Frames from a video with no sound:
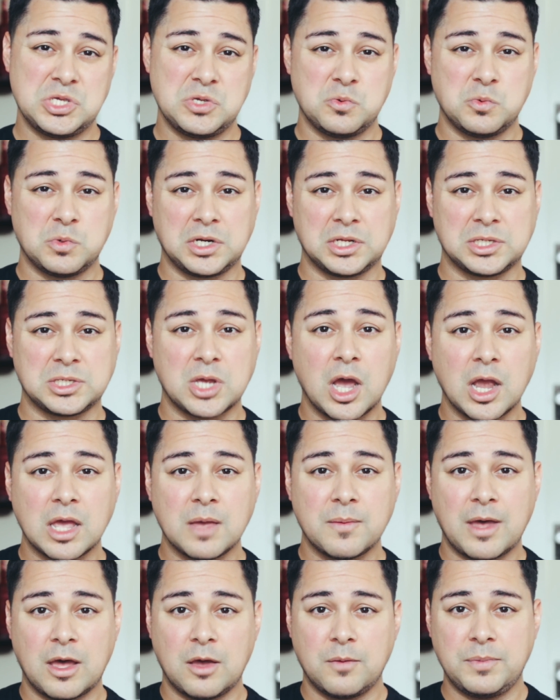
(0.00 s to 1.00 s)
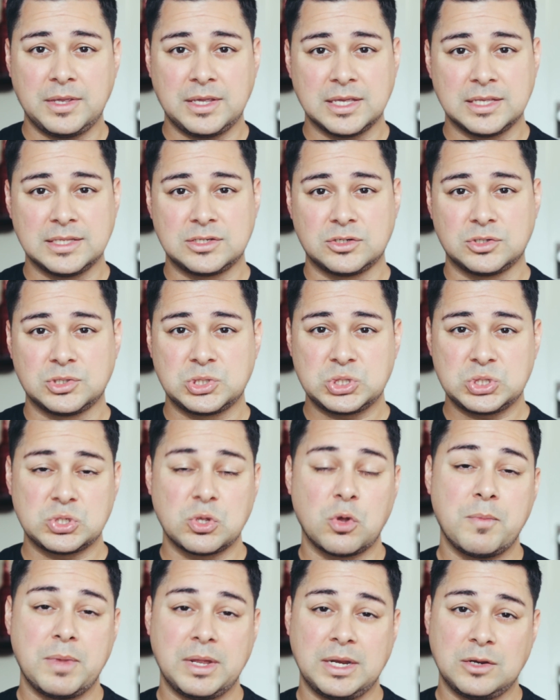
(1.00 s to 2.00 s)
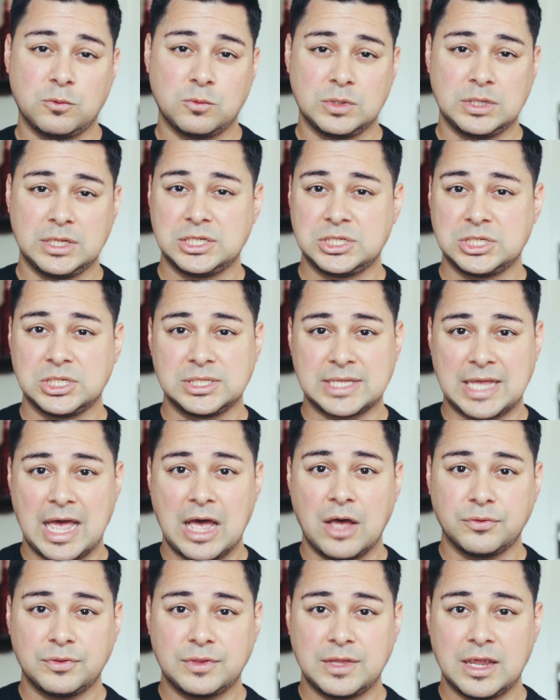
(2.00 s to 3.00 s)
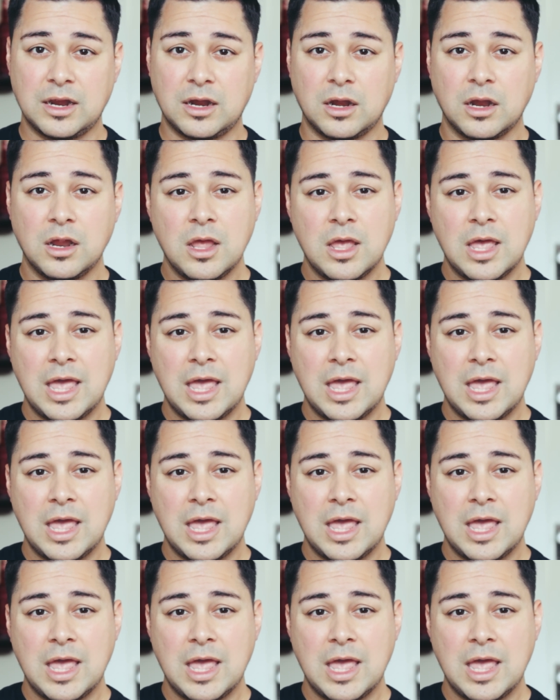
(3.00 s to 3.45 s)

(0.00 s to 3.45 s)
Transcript: you want to talk about because there's so many religions out there.